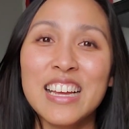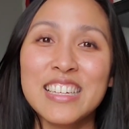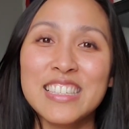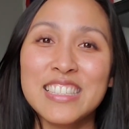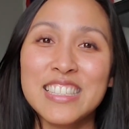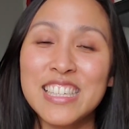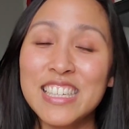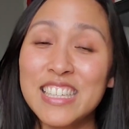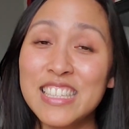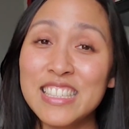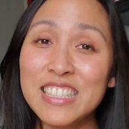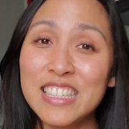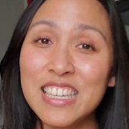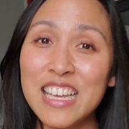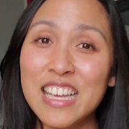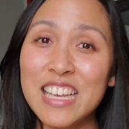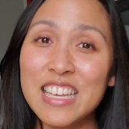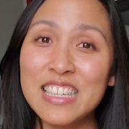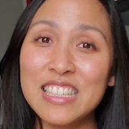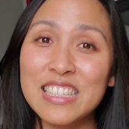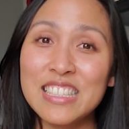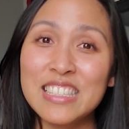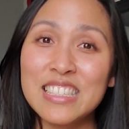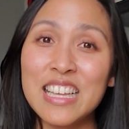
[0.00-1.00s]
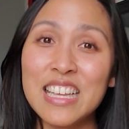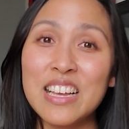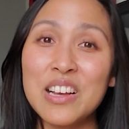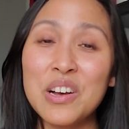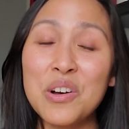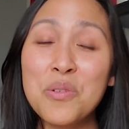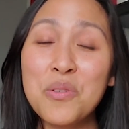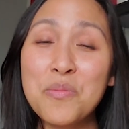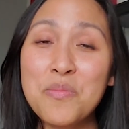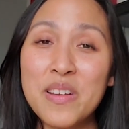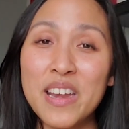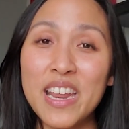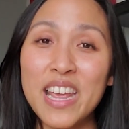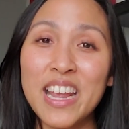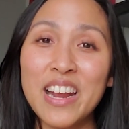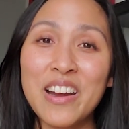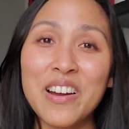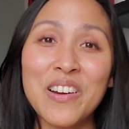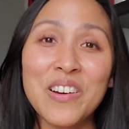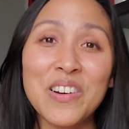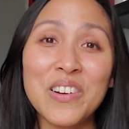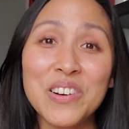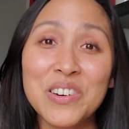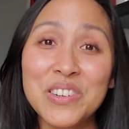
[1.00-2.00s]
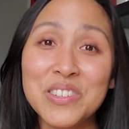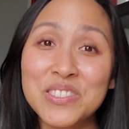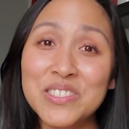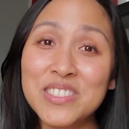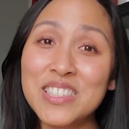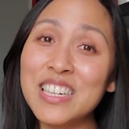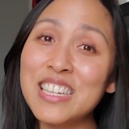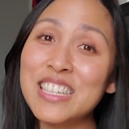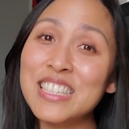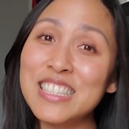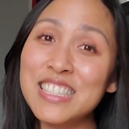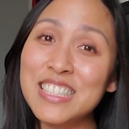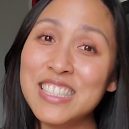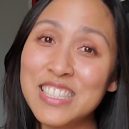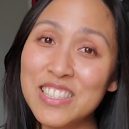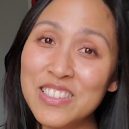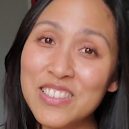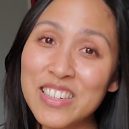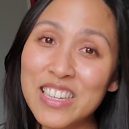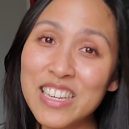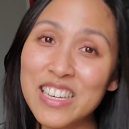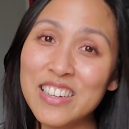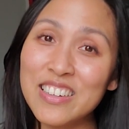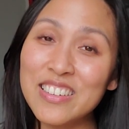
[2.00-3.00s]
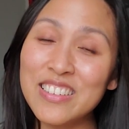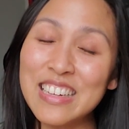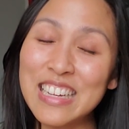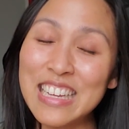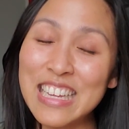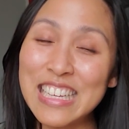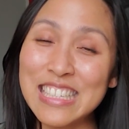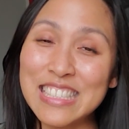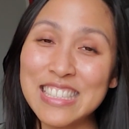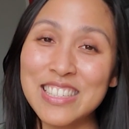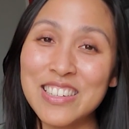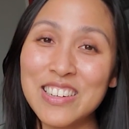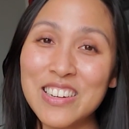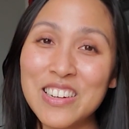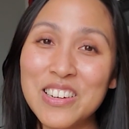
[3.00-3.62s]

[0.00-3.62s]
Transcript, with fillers: she is opening her own studio. Yes, her